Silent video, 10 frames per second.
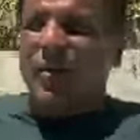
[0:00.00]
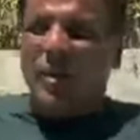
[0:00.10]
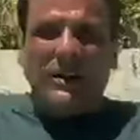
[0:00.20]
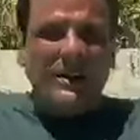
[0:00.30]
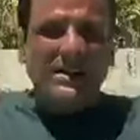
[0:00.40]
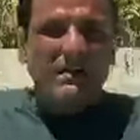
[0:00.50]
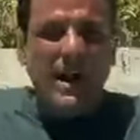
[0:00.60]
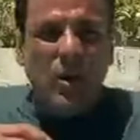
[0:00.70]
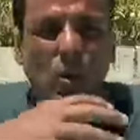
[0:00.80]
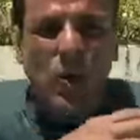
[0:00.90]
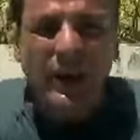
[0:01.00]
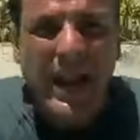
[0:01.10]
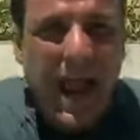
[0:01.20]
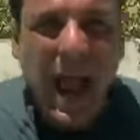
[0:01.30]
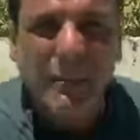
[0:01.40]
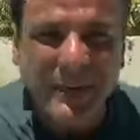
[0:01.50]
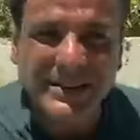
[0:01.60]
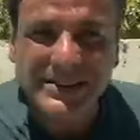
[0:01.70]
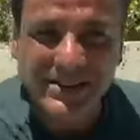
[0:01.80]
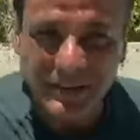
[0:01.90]
where it doesn't matter what
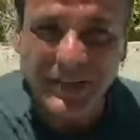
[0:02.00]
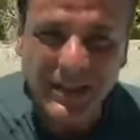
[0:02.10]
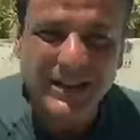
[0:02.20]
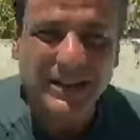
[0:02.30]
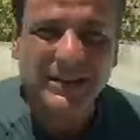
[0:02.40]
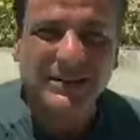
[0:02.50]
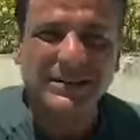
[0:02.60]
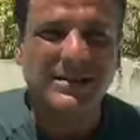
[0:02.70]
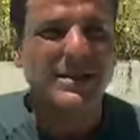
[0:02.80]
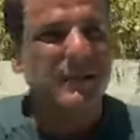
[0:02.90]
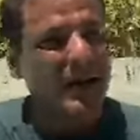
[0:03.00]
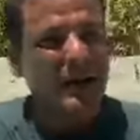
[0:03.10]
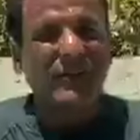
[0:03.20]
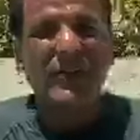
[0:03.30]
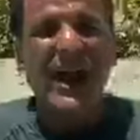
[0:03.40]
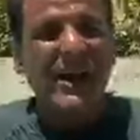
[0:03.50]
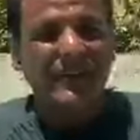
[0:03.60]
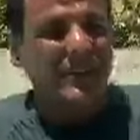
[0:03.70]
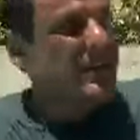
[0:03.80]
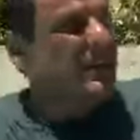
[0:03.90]
happens to me. Doesn't matter if I
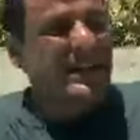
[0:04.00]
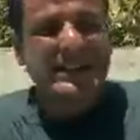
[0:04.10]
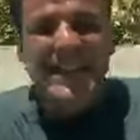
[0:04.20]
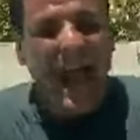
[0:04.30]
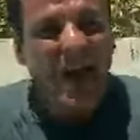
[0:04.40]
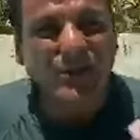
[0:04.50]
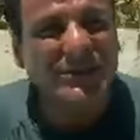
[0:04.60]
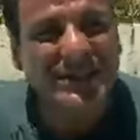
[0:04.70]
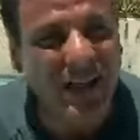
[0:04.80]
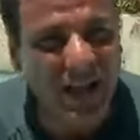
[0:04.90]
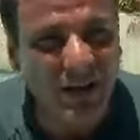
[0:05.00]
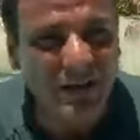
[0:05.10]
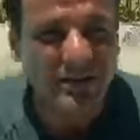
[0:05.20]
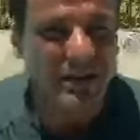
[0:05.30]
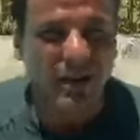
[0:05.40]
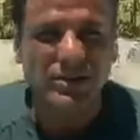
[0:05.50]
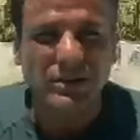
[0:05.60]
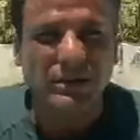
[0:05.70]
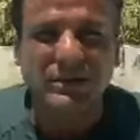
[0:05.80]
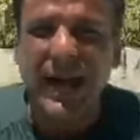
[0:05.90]
have to downscale. You know,
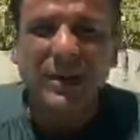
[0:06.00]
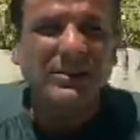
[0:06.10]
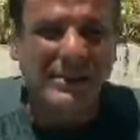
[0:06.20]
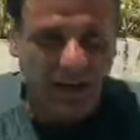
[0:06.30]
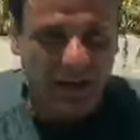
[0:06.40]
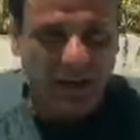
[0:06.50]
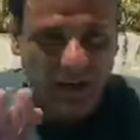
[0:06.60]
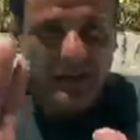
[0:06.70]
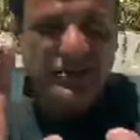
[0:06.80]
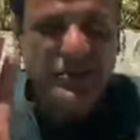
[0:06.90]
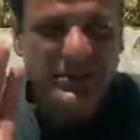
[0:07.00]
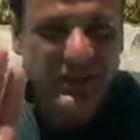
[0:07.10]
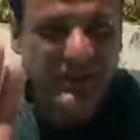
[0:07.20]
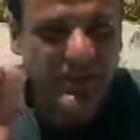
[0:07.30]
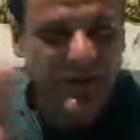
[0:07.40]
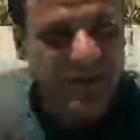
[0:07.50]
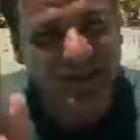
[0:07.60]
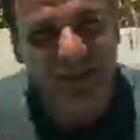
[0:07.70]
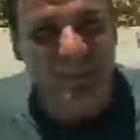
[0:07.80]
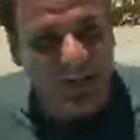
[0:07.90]
downscaling, let me just give you
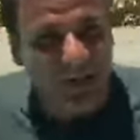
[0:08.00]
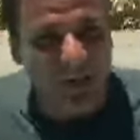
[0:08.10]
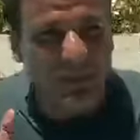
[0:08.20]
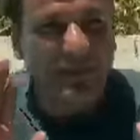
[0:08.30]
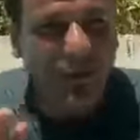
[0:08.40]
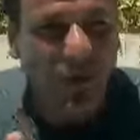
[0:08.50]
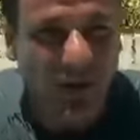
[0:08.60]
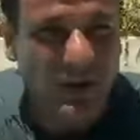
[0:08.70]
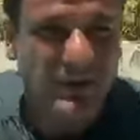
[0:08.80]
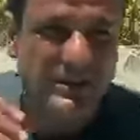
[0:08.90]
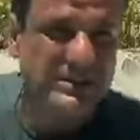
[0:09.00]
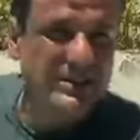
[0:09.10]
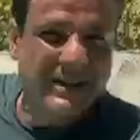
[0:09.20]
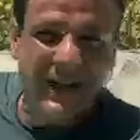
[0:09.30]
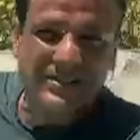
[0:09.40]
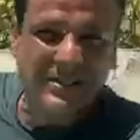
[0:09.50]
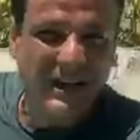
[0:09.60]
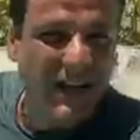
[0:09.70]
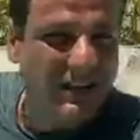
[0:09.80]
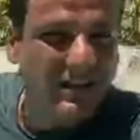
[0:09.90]
this. I've been here before,
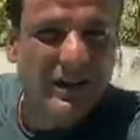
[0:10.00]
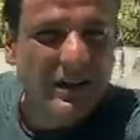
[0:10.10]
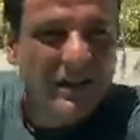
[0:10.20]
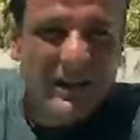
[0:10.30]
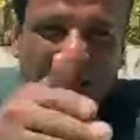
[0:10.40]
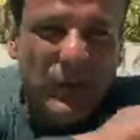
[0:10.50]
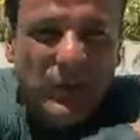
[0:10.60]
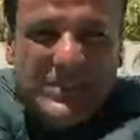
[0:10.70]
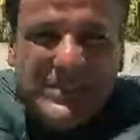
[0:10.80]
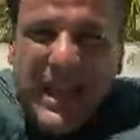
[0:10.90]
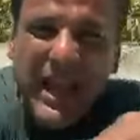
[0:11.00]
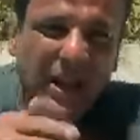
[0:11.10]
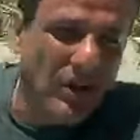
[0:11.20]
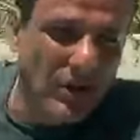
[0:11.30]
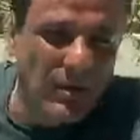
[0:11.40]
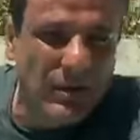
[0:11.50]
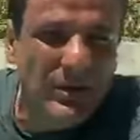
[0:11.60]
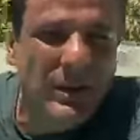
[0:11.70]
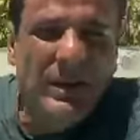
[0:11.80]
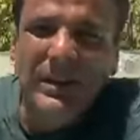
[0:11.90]
2008. It was
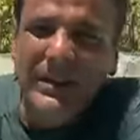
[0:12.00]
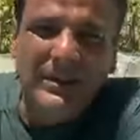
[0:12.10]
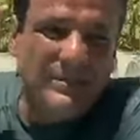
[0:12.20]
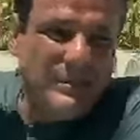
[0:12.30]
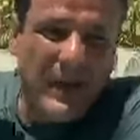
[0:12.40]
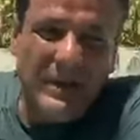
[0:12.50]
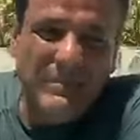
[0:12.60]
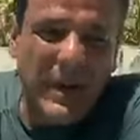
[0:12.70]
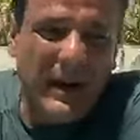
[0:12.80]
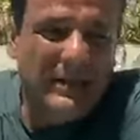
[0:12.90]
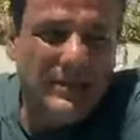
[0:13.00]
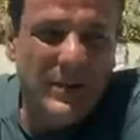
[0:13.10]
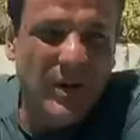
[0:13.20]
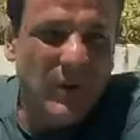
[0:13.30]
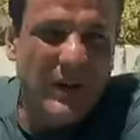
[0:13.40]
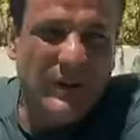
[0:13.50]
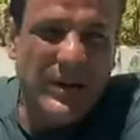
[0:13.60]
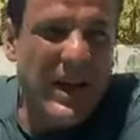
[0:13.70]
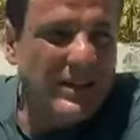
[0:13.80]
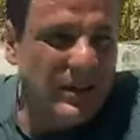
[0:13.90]
terrible. You know,
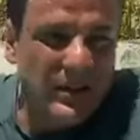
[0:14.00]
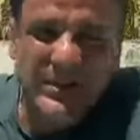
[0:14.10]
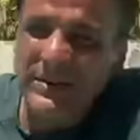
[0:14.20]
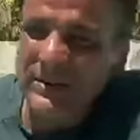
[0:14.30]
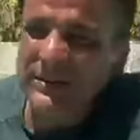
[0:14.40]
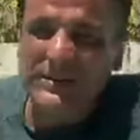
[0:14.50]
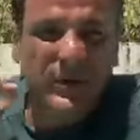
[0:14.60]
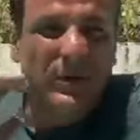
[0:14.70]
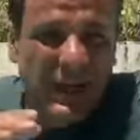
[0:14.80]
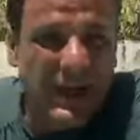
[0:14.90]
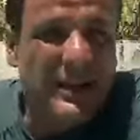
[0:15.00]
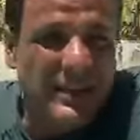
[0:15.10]
we had to do a lot